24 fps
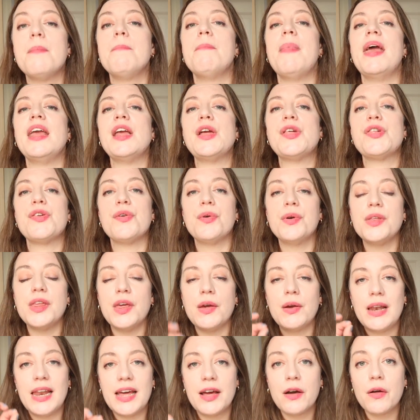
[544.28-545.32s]
make sure
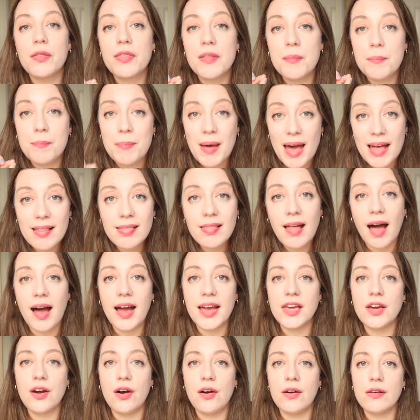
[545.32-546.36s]
you click on the bell
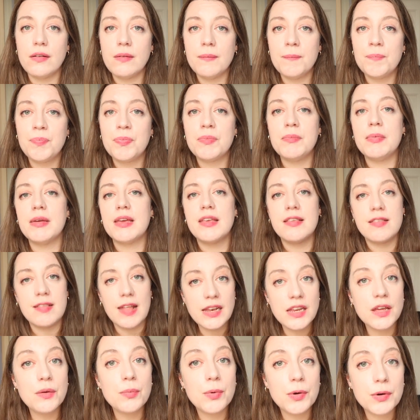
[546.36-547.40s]
icon, because
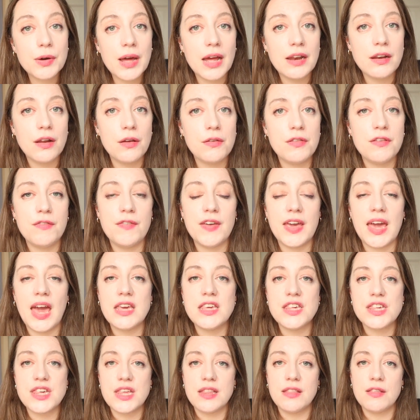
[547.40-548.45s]
then you will get
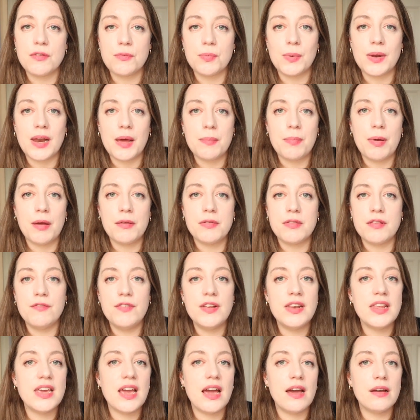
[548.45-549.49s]
notifications when I post a
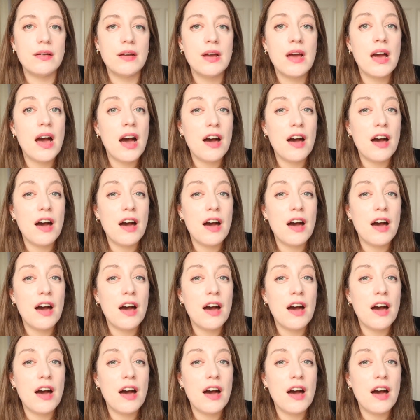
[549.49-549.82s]
video.